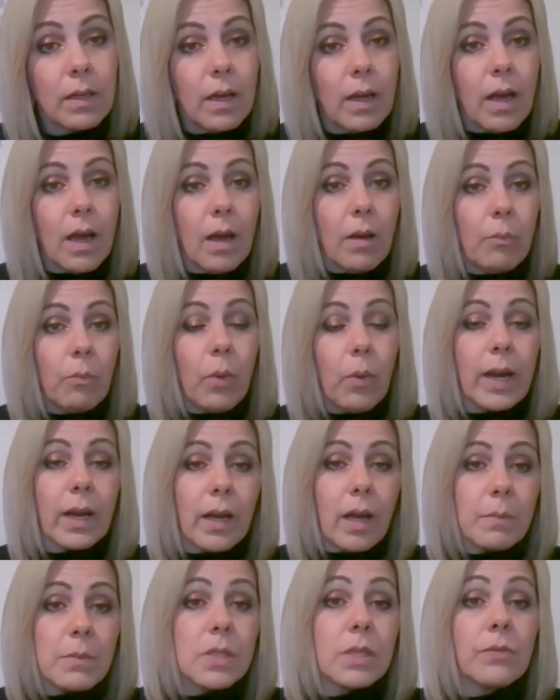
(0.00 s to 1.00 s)
um, when it
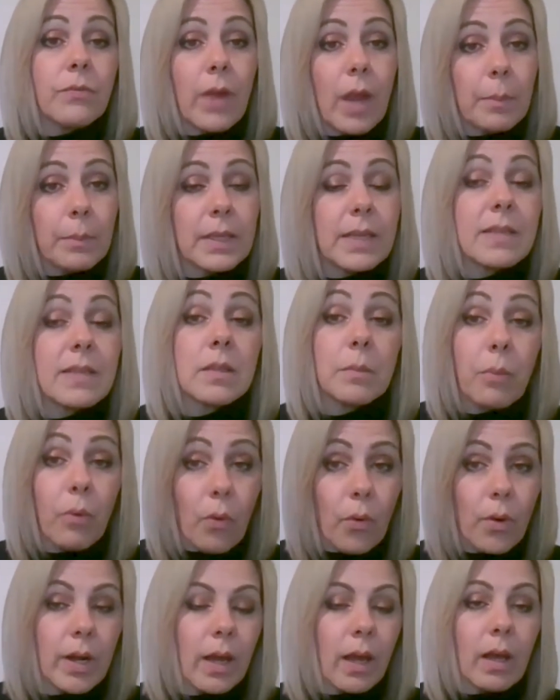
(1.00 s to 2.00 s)
comes to families
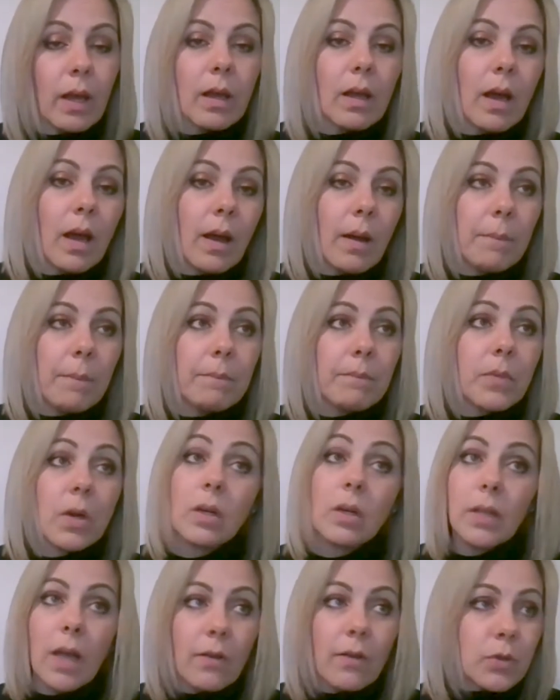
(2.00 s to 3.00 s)
supporting um,
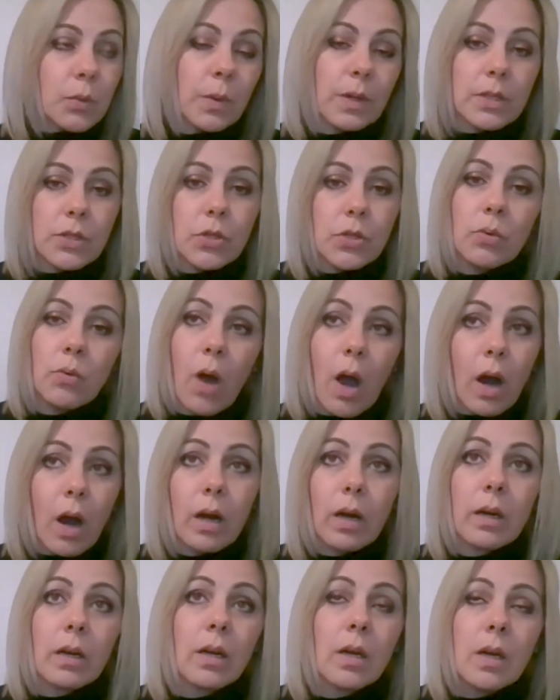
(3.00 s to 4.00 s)
their loved ones who
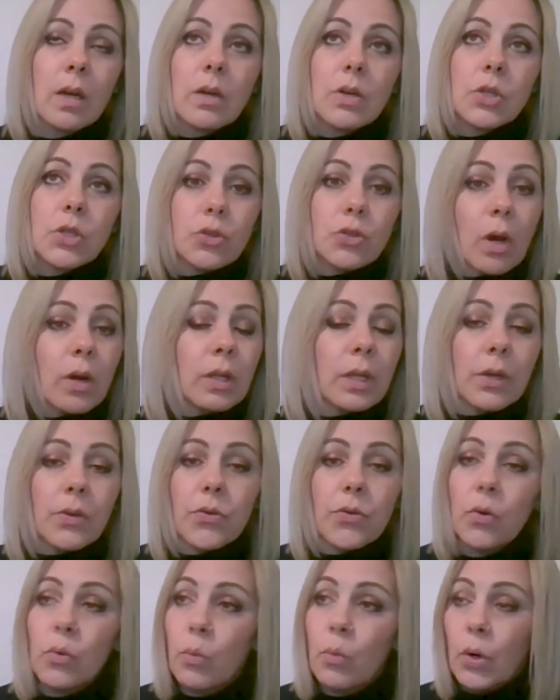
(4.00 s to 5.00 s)
are struggling
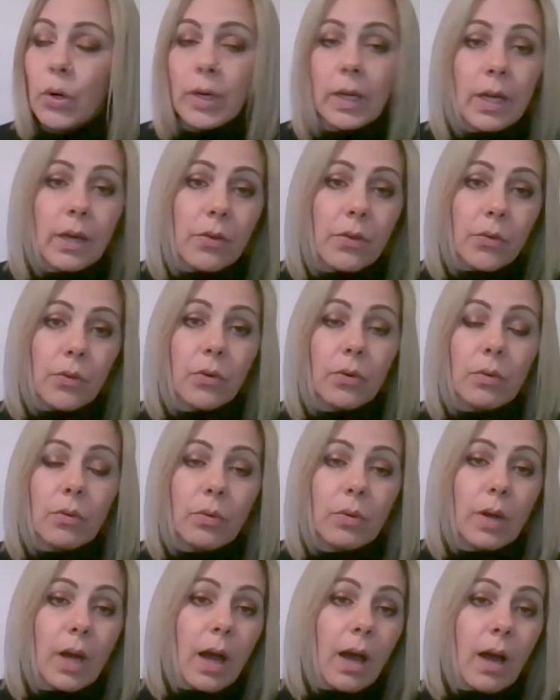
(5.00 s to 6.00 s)
through, working
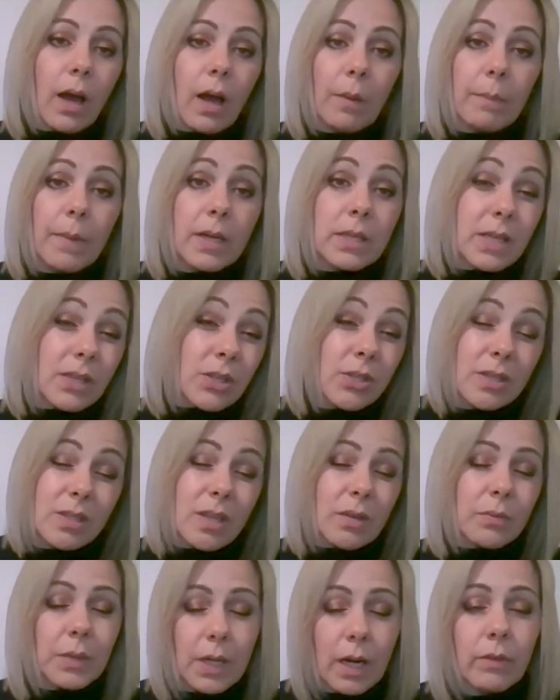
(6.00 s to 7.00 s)
through um, addictions
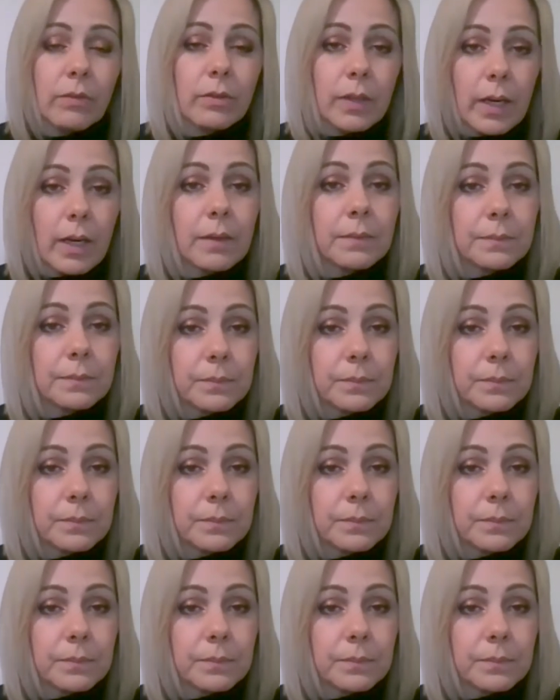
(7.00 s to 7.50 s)
and recovery.